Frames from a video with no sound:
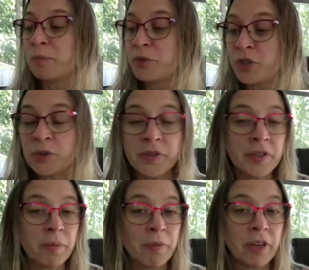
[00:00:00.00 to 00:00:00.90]
choose
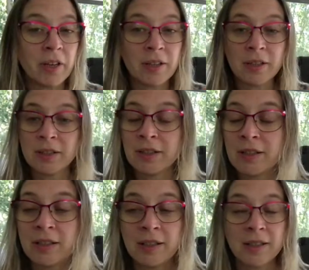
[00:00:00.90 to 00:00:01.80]
something,
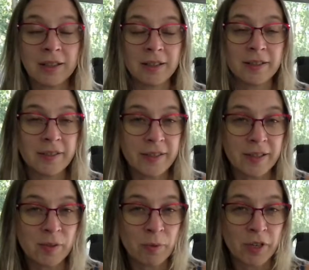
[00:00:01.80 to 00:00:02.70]

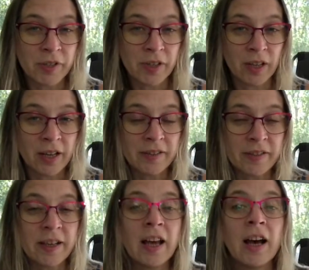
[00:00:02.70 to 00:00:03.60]
6 words or
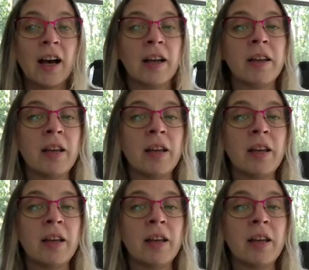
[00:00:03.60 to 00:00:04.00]
less. I